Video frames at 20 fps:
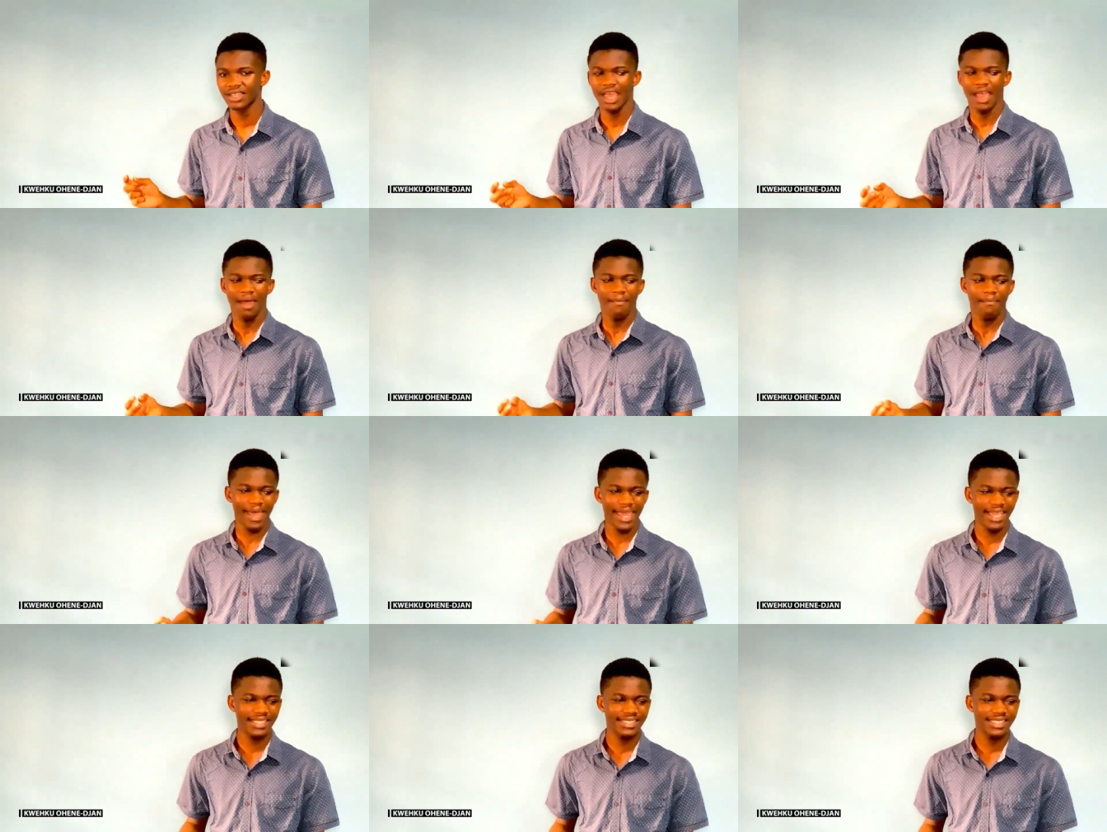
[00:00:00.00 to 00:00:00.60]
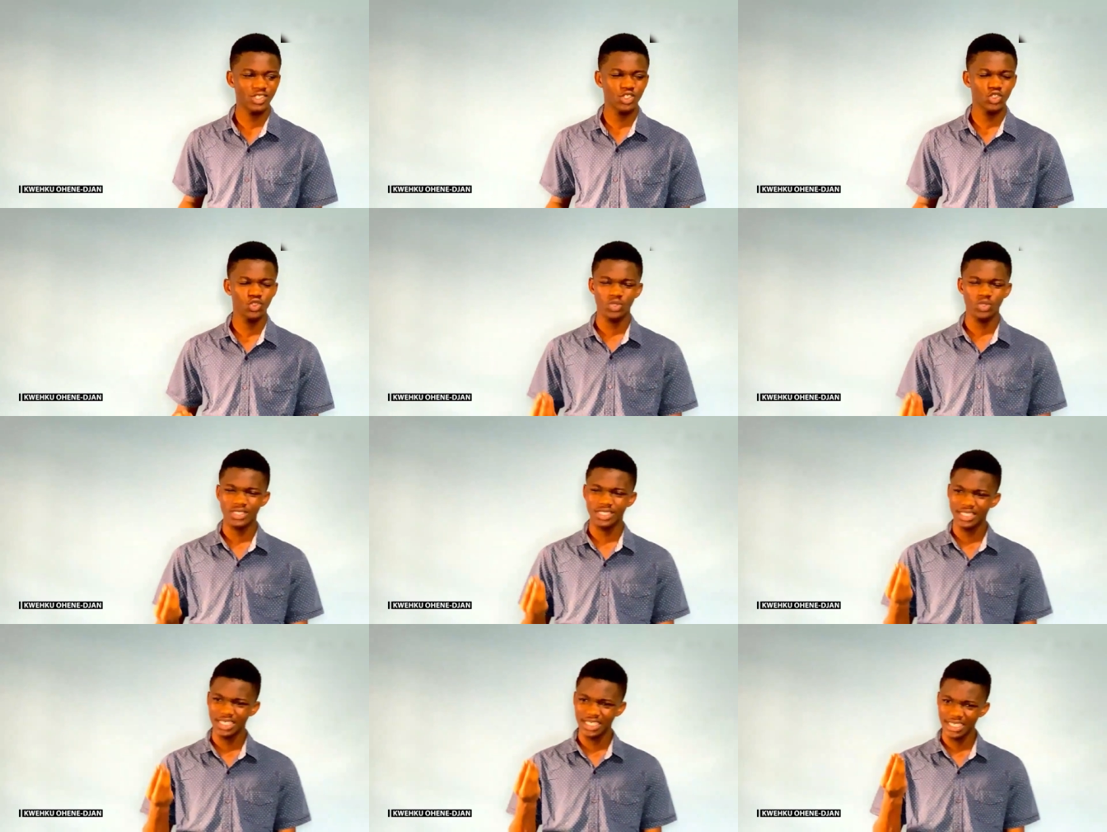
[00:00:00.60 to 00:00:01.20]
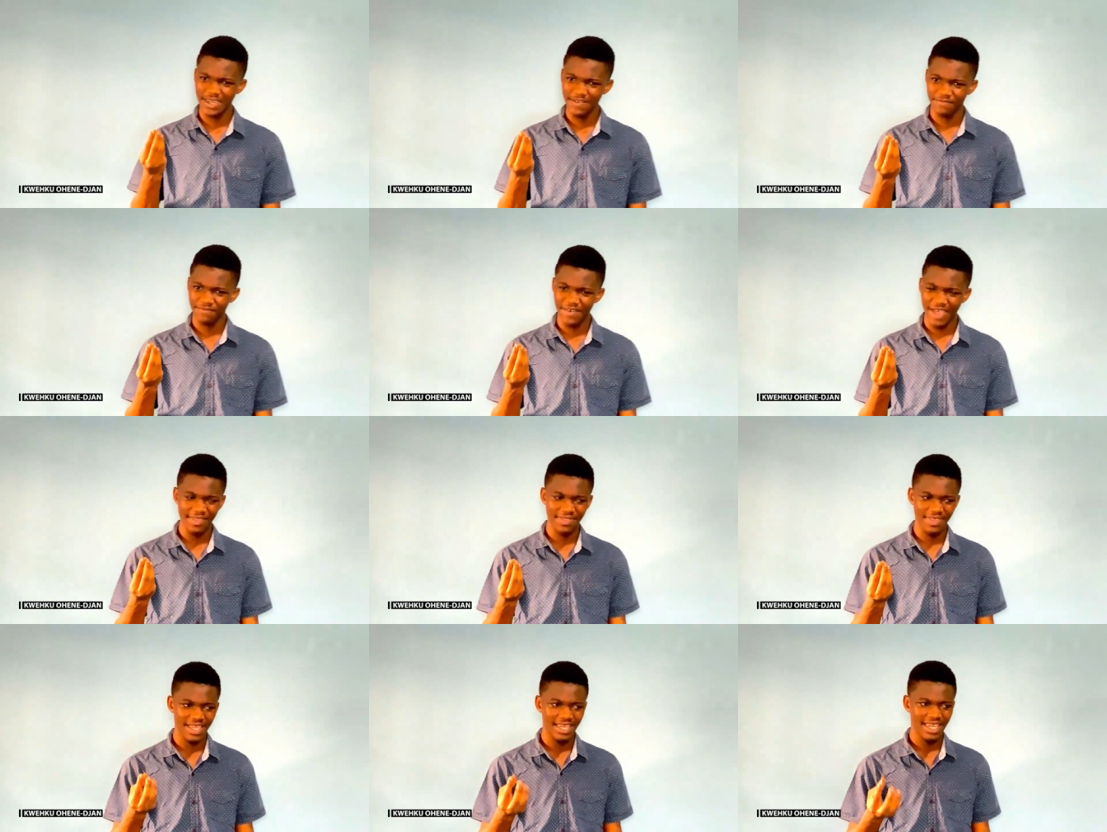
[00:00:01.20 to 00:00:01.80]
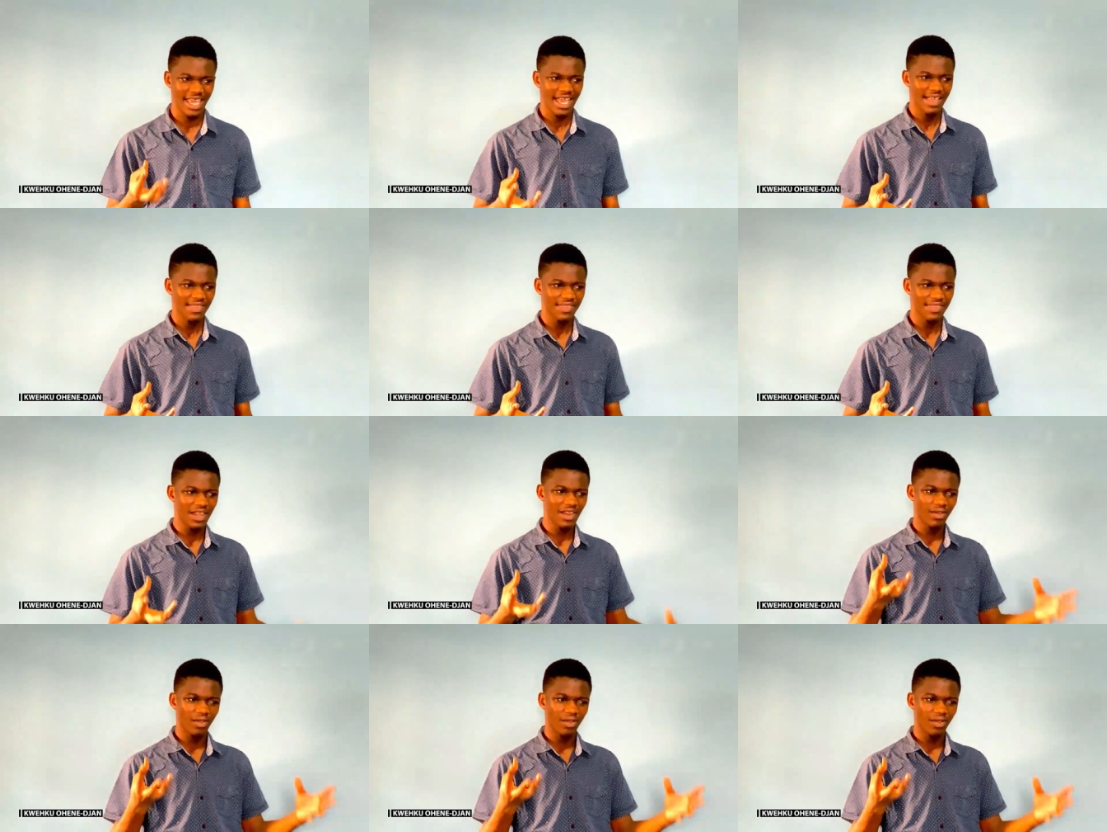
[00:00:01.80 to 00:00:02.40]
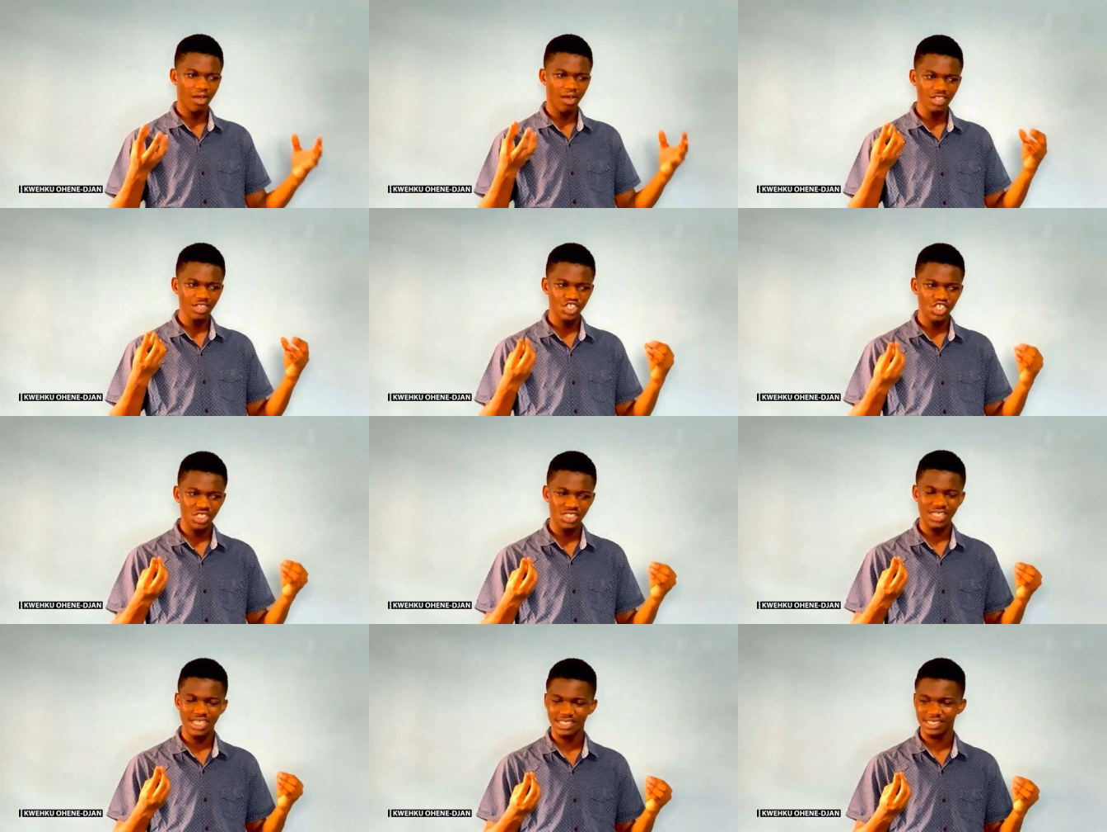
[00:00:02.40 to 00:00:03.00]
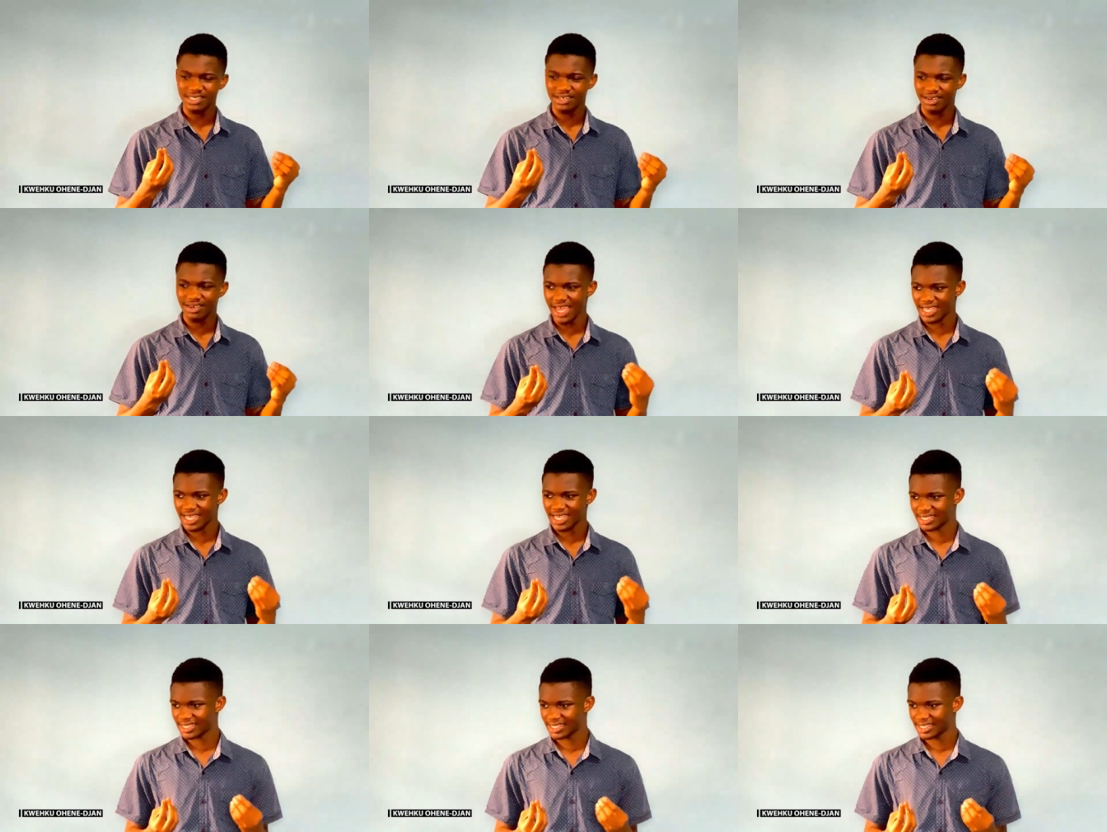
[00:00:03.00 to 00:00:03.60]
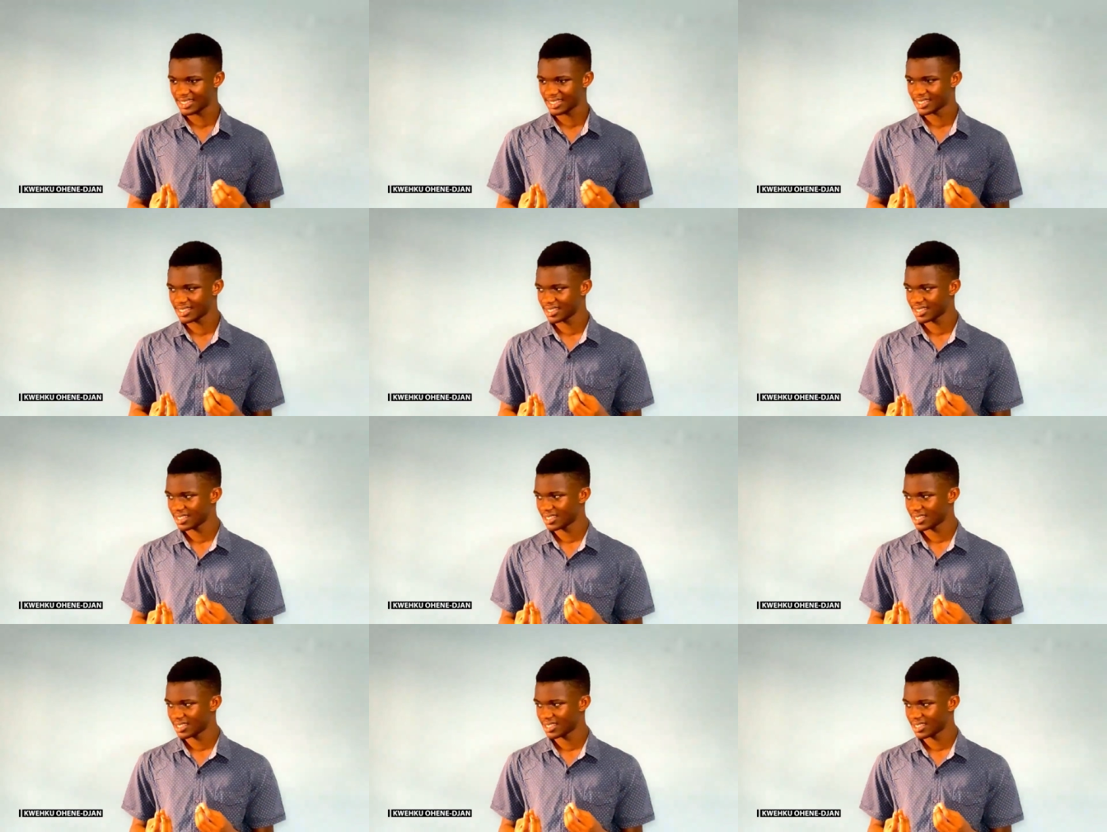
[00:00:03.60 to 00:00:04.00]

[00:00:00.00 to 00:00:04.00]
but it is to signify that the Lord Jesus Christ